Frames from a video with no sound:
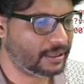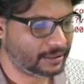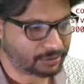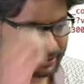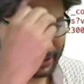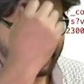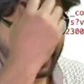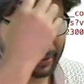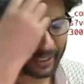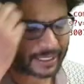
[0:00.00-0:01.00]
So this file
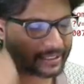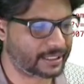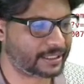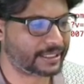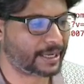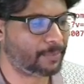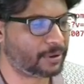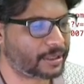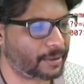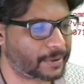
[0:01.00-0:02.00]
you can see that about
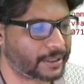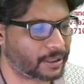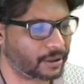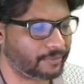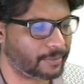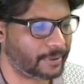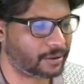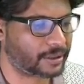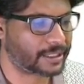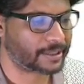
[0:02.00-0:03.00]
component alone will be
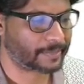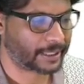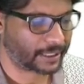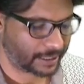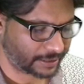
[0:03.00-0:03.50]
loaded separately.